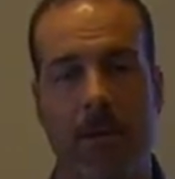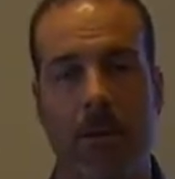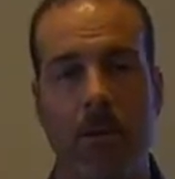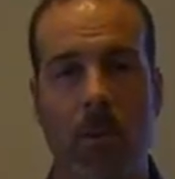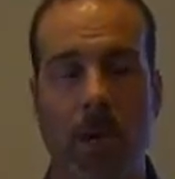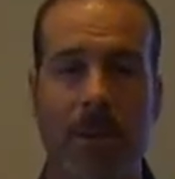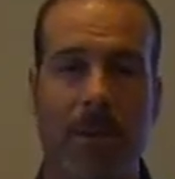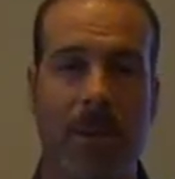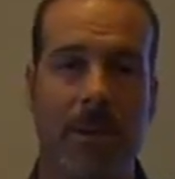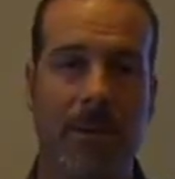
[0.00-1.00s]
Do you want
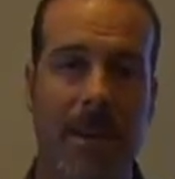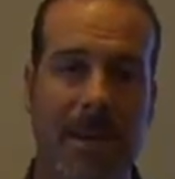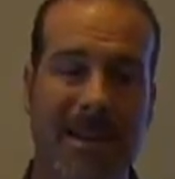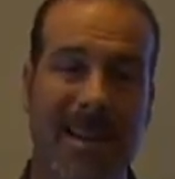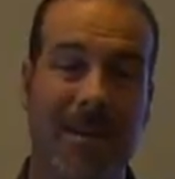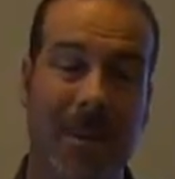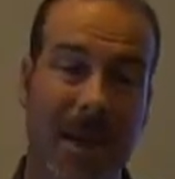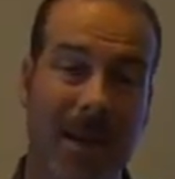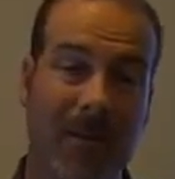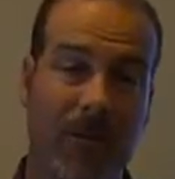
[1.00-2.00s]
to be maintained
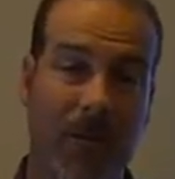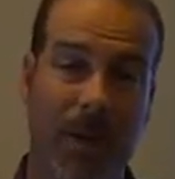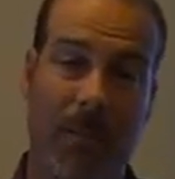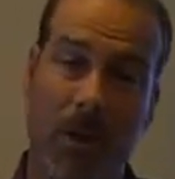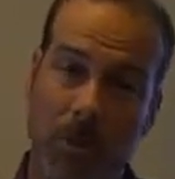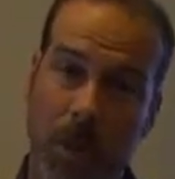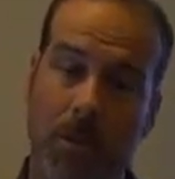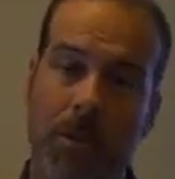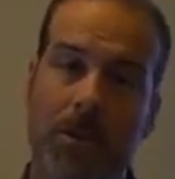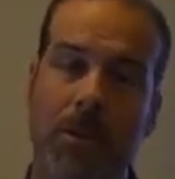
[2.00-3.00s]
pain-free? Most
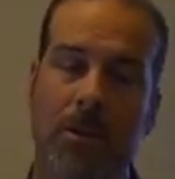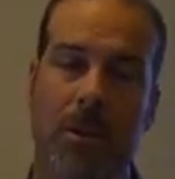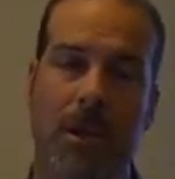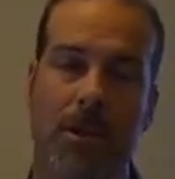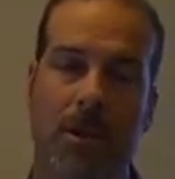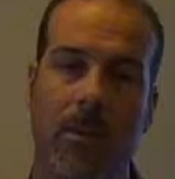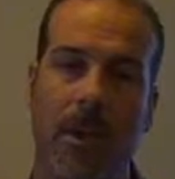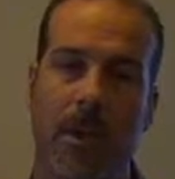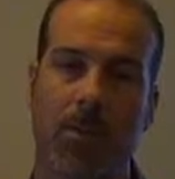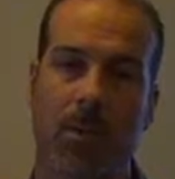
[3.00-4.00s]
people do, and so
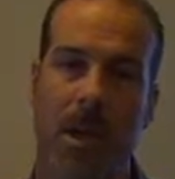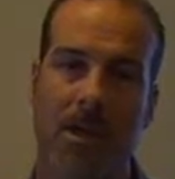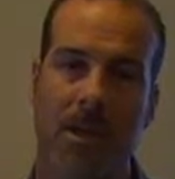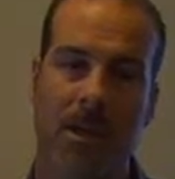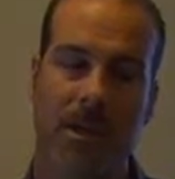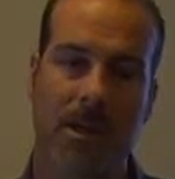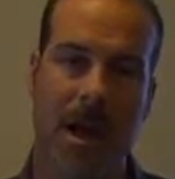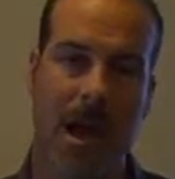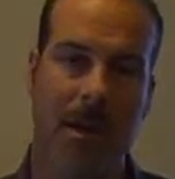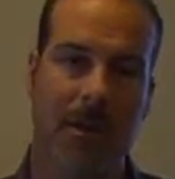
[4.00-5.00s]
we express in these
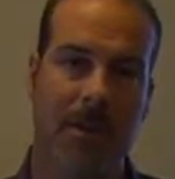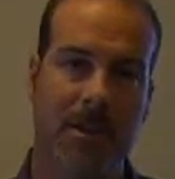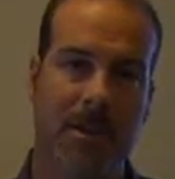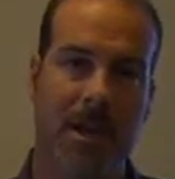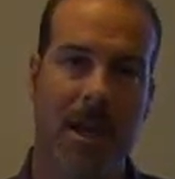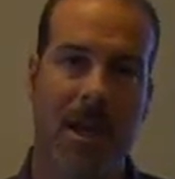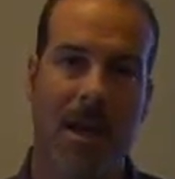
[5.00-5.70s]
documents,